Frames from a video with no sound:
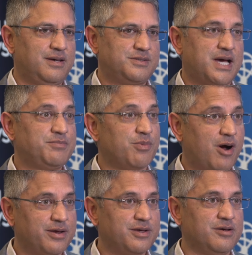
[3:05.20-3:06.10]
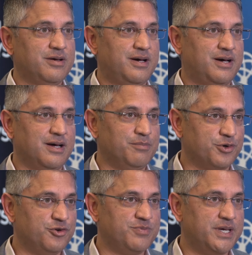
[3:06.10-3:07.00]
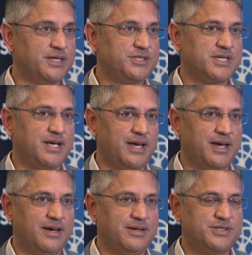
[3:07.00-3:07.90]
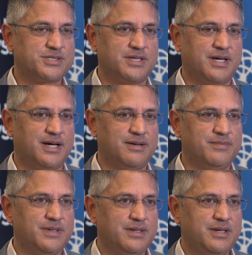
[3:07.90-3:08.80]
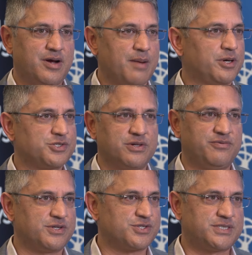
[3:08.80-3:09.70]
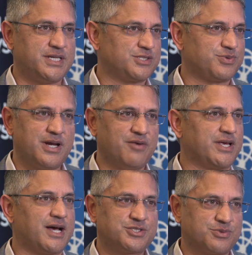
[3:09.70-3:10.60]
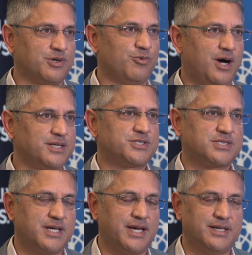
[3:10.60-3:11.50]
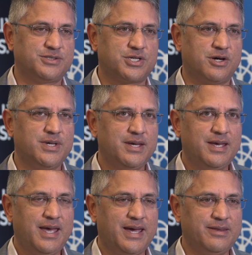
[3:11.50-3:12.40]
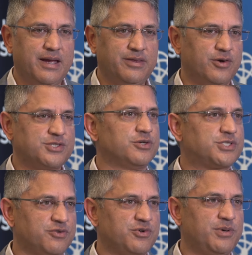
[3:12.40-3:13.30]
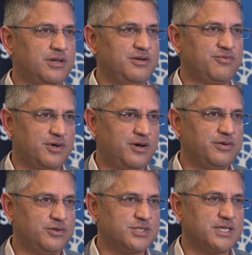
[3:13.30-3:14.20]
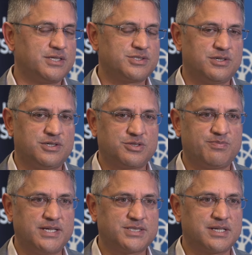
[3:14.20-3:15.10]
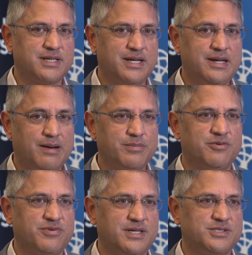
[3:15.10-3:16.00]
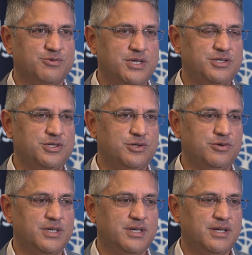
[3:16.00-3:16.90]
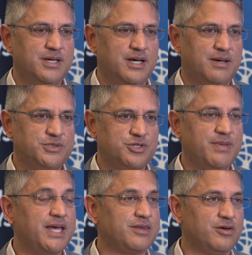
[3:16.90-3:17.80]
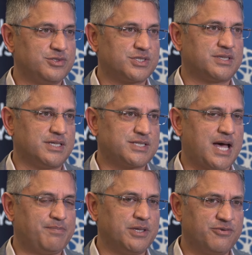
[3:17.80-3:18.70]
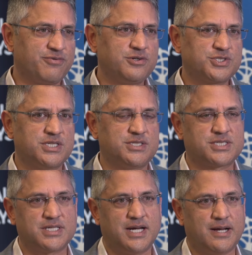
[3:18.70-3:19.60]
time to market improvement, and operational efficiency. That's what every customer wants. And so, and there is no silver bullet for all those things. There's basically a number of things that we do to make those things happen. The first is